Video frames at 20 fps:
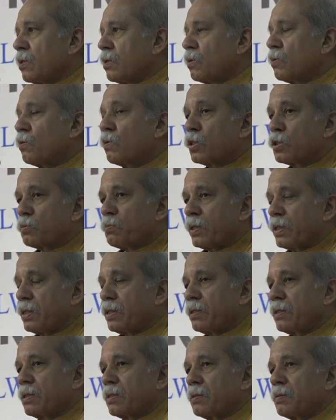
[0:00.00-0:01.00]
who was my
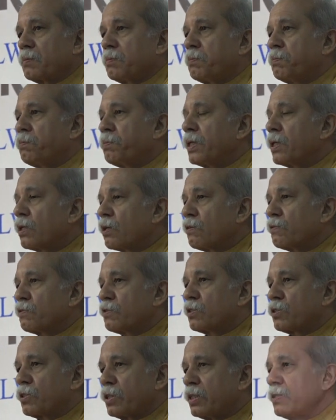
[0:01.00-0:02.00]
pillar of
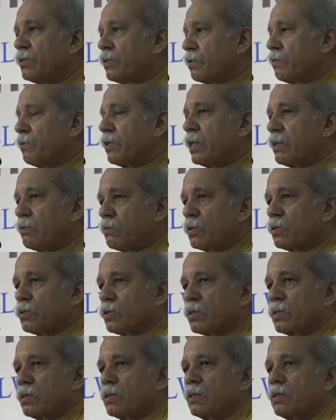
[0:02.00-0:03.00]
strength when I
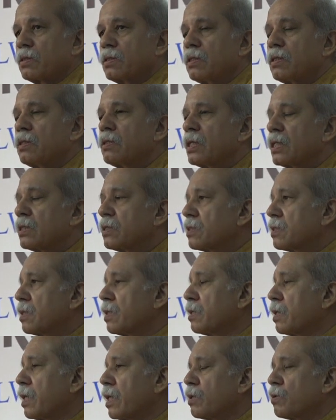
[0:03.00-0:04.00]
was in
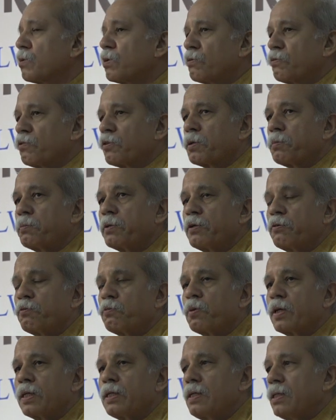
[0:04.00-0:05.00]
Rajasthan High Court for a
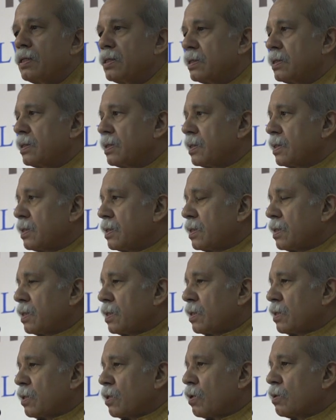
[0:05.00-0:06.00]
brief while,
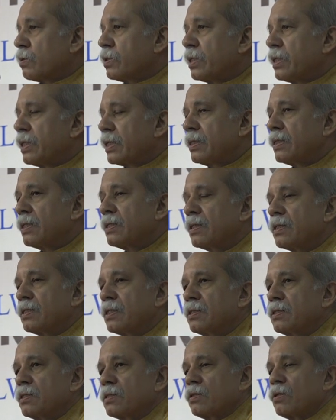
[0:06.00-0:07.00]
all the
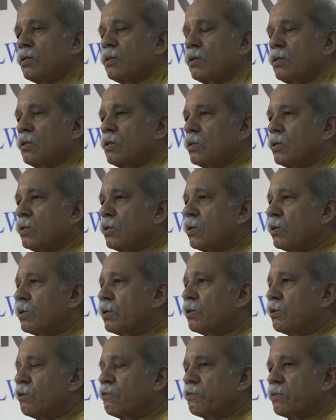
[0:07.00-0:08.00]
dignitaries on
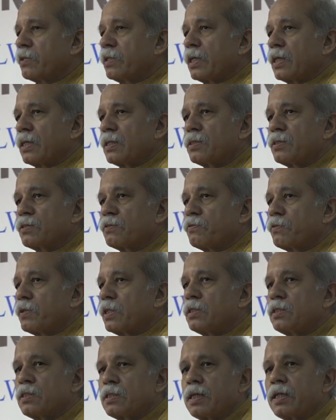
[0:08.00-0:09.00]
and off the dais,
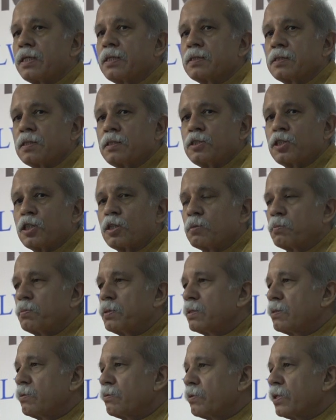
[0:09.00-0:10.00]
friends, ladies and
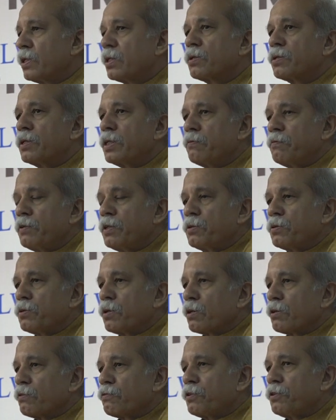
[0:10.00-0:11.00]
gentlemen, very good evening to
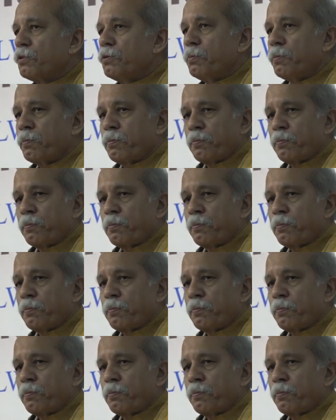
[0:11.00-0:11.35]
all of you.